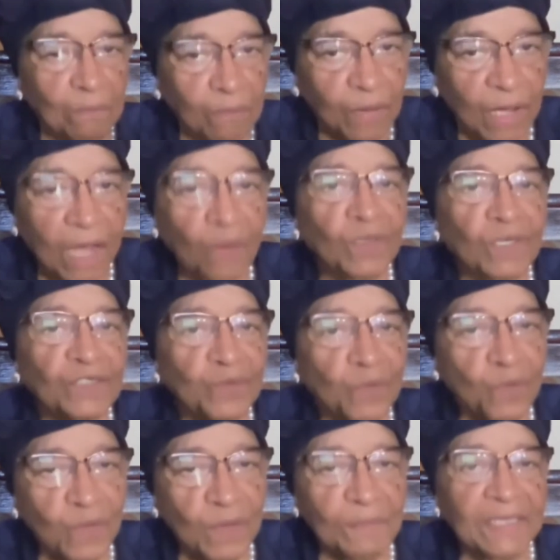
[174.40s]

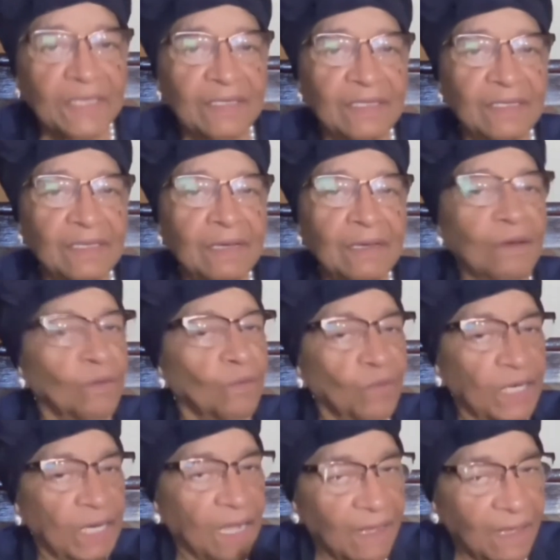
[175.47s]
Empowered women
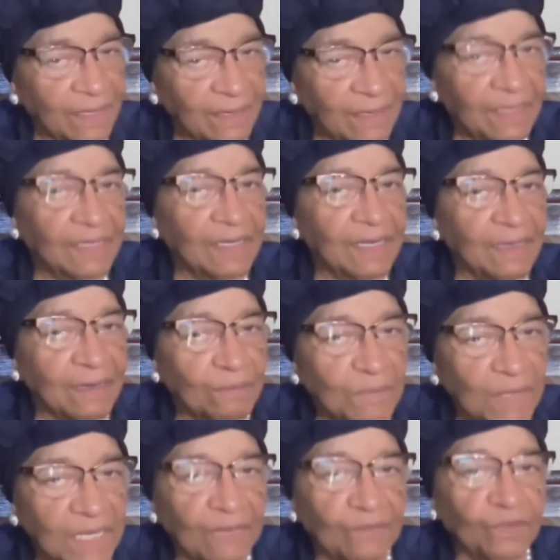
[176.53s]
with higher
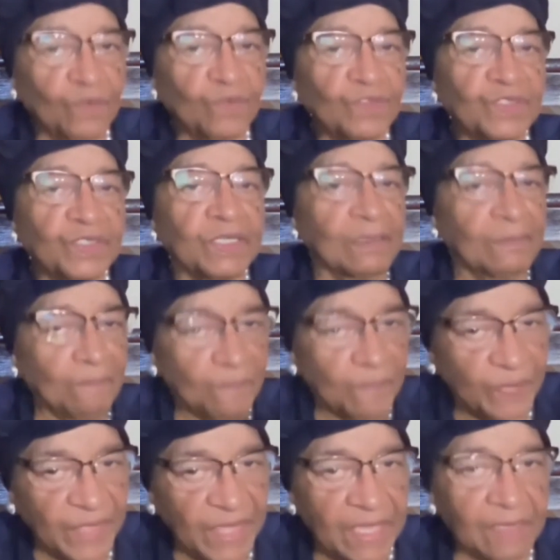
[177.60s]
income levels
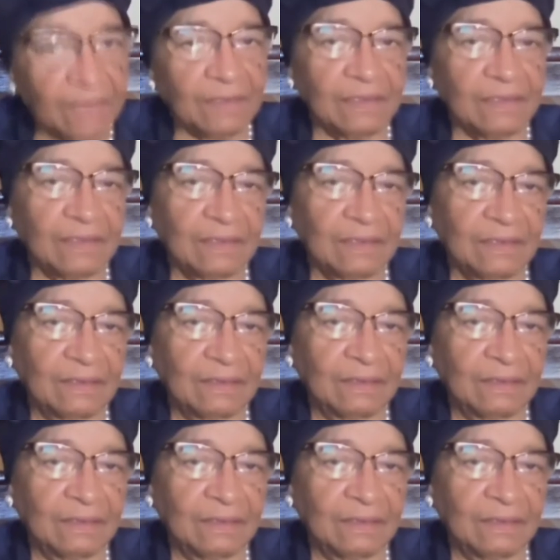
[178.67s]
then